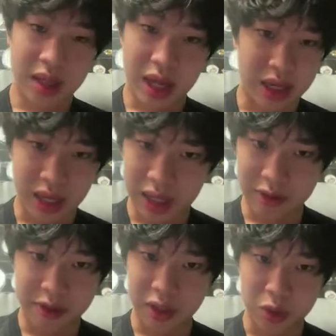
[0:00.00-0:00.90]
another
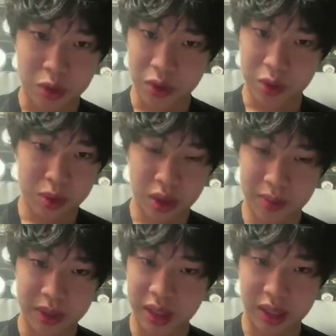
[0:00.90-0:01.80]
very cool
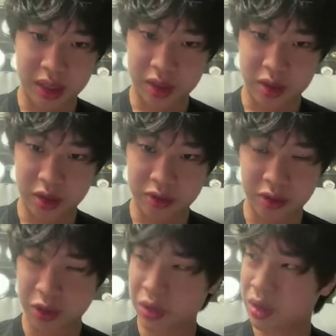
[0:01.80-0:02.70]
topic that I can talk
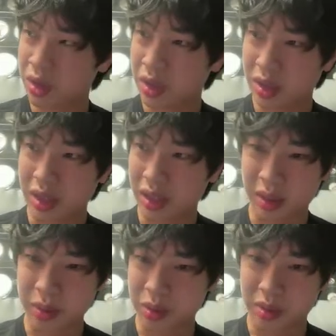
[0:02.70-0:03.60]
for like
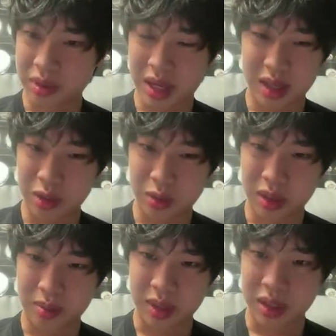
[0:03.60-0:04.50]
couple
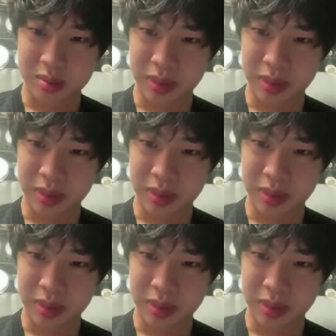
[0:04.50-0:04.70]
10-20 minutes.